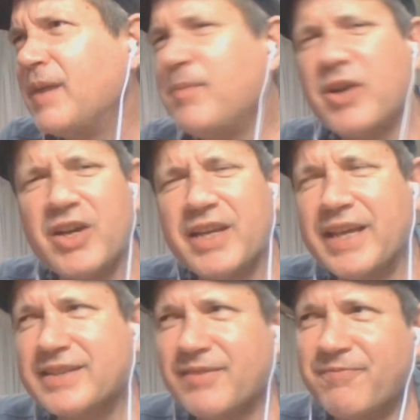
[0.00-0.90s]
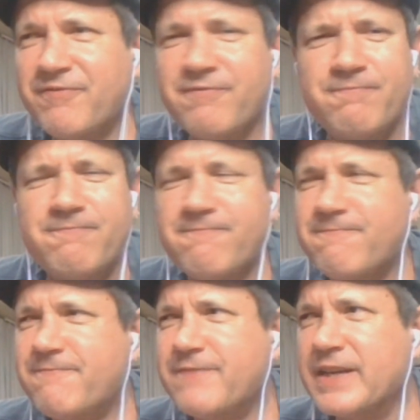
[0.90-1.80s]
Am I going to get some
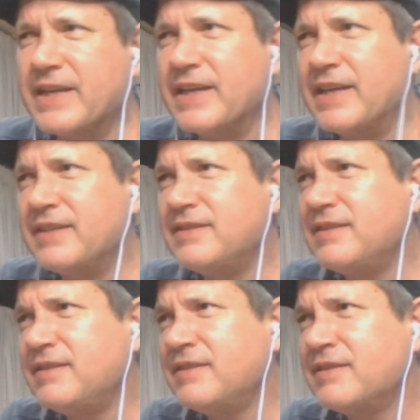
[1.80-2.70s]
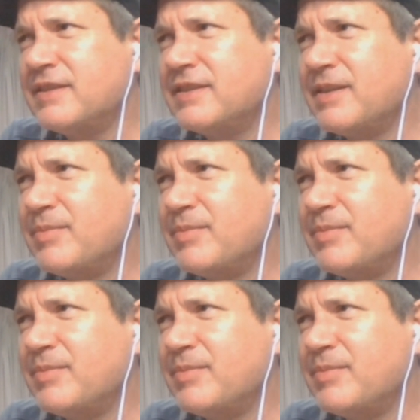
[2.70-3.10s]
friggin' answers this